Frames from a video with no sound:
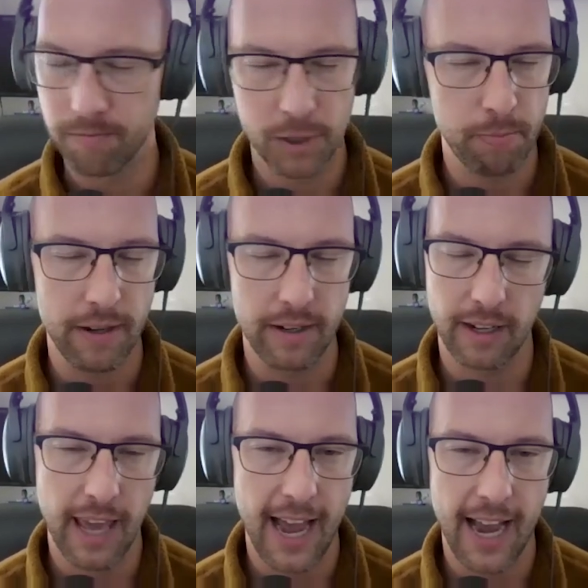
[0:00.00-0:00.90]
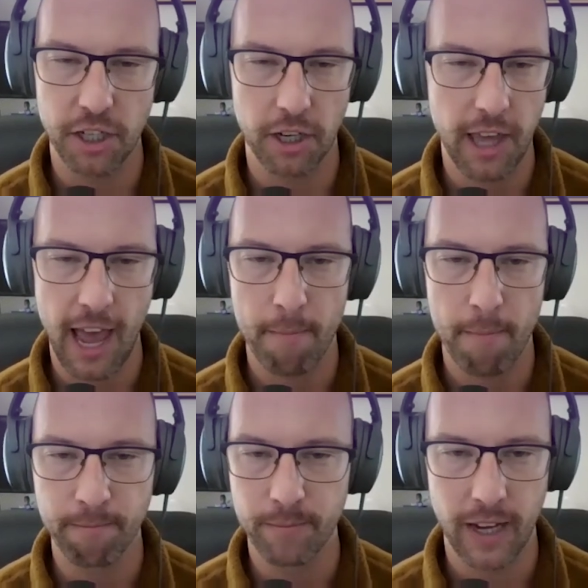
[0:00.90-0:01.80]
spending cash and cap
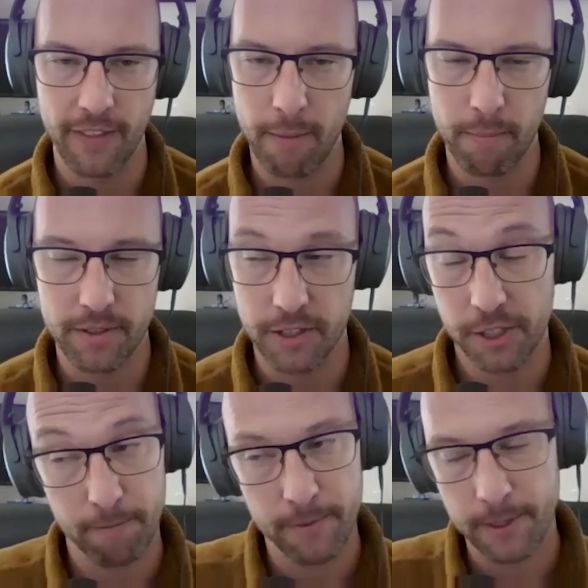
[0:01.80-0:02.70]
on that position.